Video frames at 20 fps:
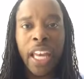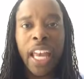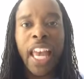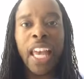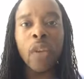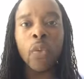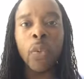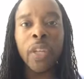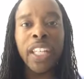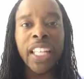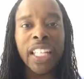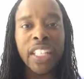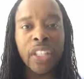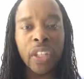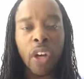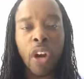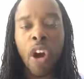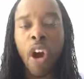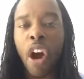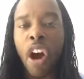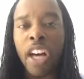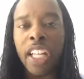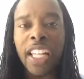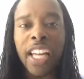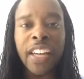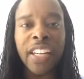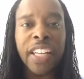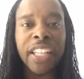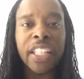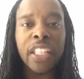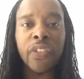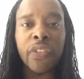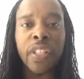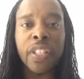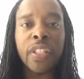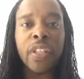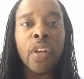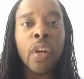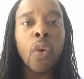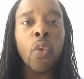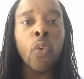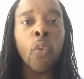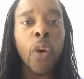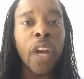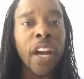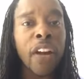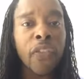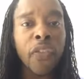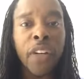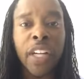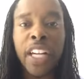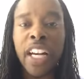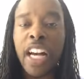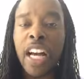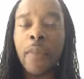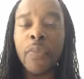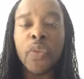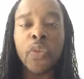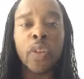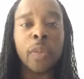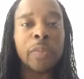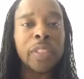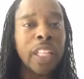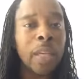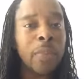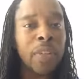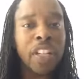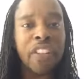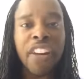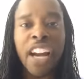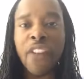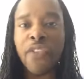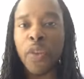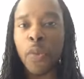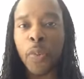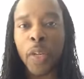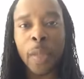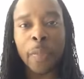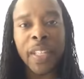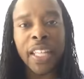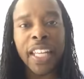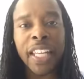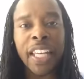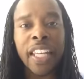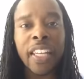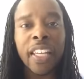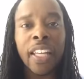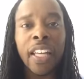and we need to call out ignorance wherever it comes from Democrat, Republican,